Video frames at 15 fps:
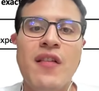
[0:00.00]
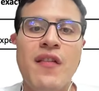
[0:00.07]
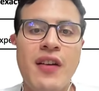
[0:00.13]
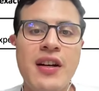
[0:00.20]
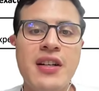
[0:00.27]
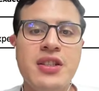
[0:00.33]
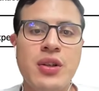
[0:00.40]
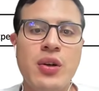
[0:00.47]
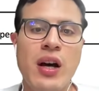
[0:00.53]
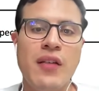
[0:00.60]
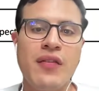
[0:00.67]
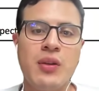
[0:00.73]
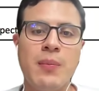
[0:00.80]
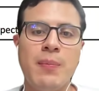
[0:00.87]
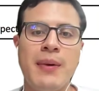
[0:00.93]
First, you
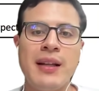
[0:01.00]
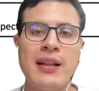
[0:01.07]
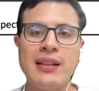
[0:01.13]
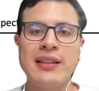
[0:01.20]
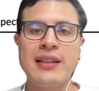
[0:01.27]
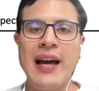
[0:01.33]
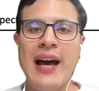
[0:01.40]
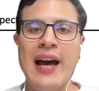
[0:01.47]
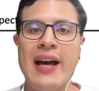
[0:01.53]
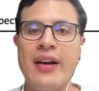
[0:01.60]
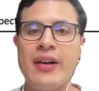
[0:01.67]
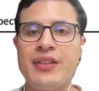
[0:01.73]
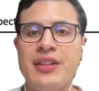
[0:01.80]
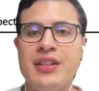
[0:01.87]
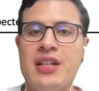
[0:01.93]
have to build a
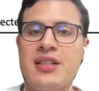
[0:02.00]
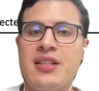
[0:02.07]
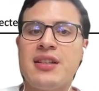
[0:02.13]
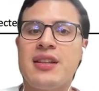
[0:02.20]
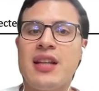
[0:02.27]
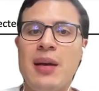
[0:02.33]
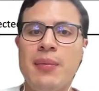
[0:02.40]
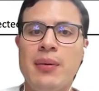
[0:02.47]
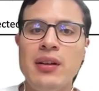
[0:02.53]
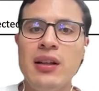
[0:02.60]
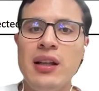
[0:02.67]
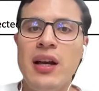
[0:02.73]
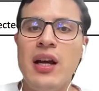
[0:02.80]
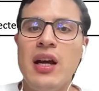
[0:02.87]
contingency table